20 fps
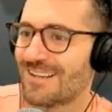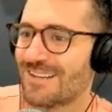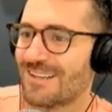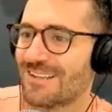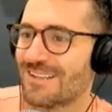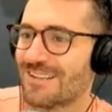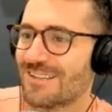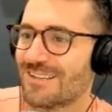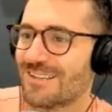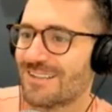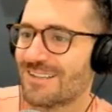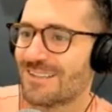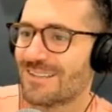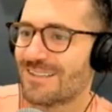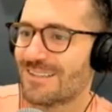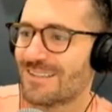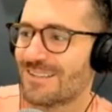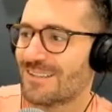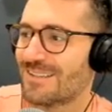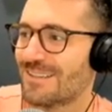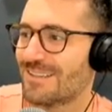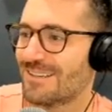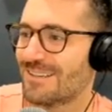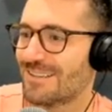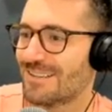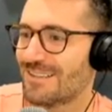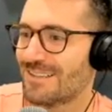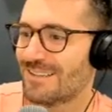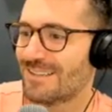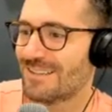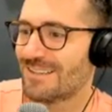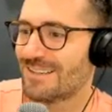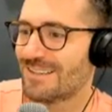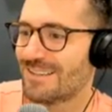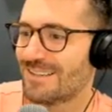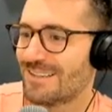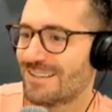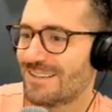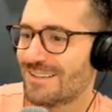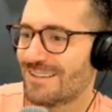
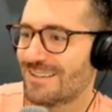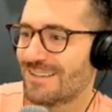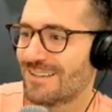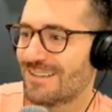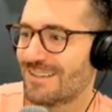This person isn't speaking.